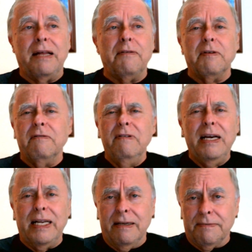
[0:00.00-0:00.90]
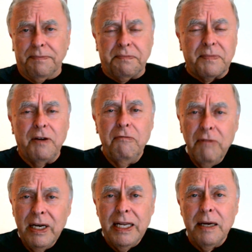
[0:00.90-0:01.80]
They were really,
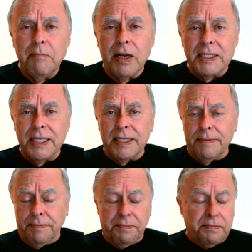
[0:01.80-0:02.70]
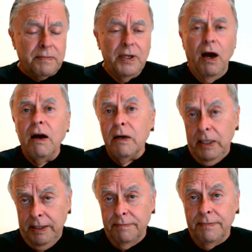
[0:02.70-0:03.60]
really unpleasant,
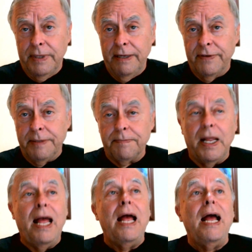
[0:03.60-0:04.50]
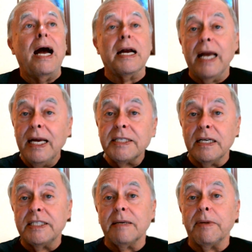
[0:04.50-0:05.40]
ugly even.
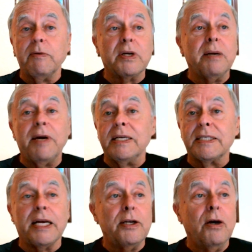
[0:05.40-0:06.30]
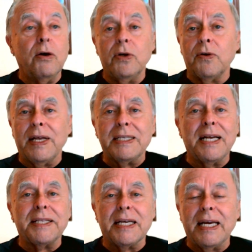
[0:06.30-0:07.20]
Occasionally somebody would come out and say, no,
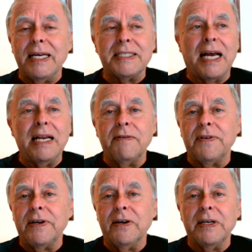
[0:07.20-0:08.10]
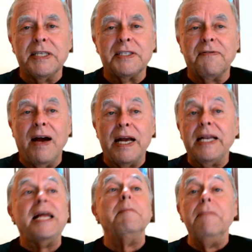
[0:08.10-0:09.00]
that's not the case. I live there and it's
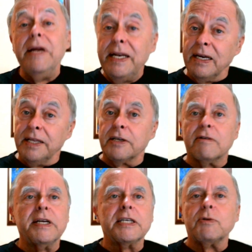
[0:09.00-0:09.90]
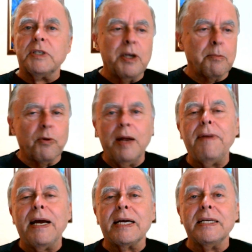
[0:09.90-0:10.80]
fine. And immediately the critics would jump
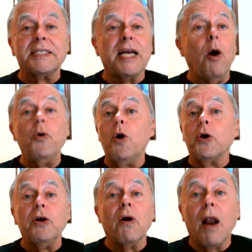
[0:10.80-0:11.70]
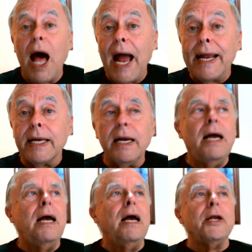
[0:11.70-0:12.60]
right back in and say, oh no, you're lying.
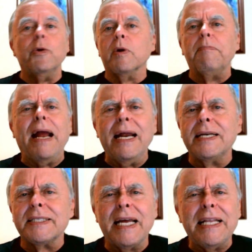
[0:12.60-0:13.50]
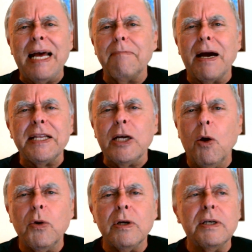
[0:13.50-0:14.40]
You were paid to say that by the
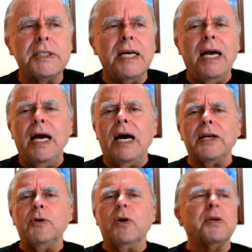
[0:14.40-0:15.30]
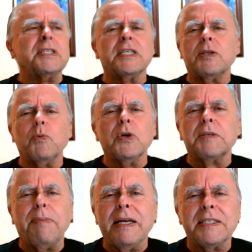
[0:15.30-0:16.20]
owners. You know this is the
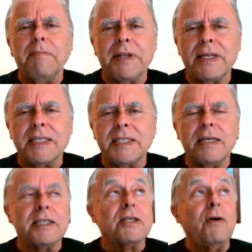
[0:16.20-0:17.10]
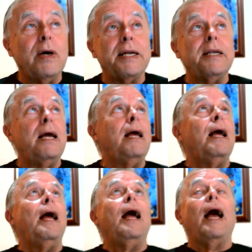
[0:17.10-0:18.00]
worst place in Bethesda, and so on.
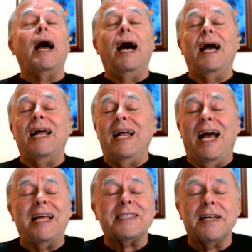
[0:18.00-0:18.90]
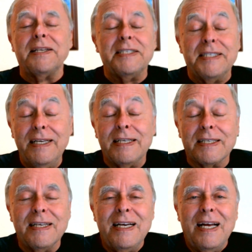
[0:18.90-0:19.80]
I said,
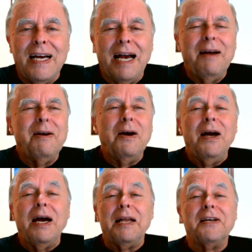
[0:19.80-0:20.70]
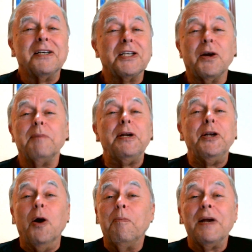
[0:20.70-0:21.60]
geez, there's going to
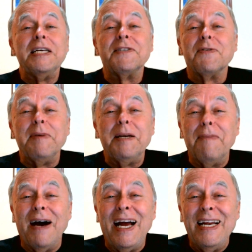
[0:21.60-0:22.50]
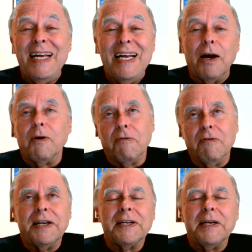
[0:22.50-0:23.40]
be no place for me to buy or
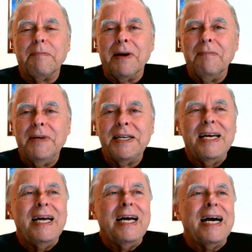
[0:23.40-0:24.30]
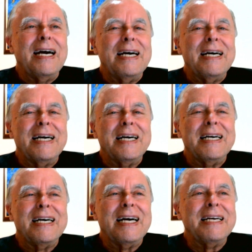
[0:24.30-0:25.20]
rent an apartment?
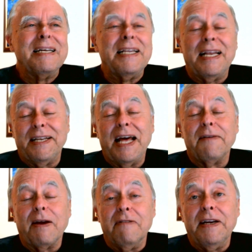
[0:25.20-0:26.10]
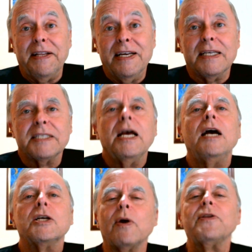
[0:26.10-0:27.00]
Not if I read this.
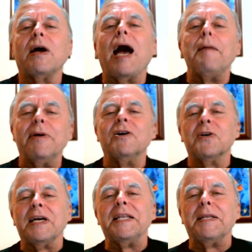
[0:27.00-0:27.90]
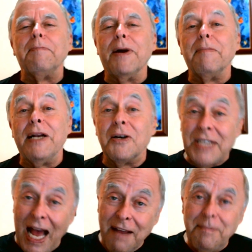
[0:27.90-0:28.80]
So I thought, I better look at the apartment
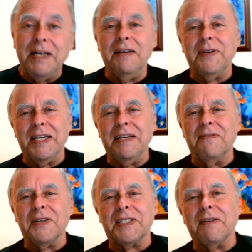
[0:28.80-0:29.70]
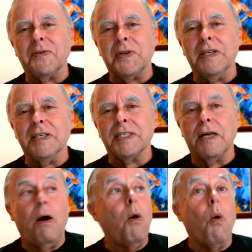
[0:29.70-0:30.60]
house I've been living in for several
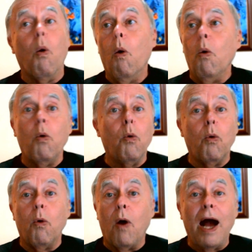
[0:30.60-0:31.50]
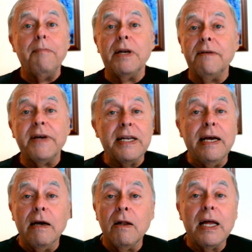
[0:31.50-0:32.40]
years. Oh, I've been living in
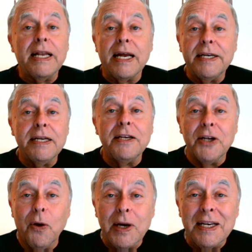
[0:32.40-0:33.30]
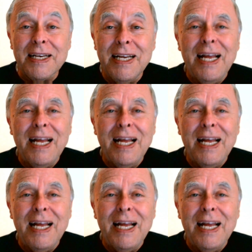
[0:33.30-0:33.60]
hell and I didn't know it.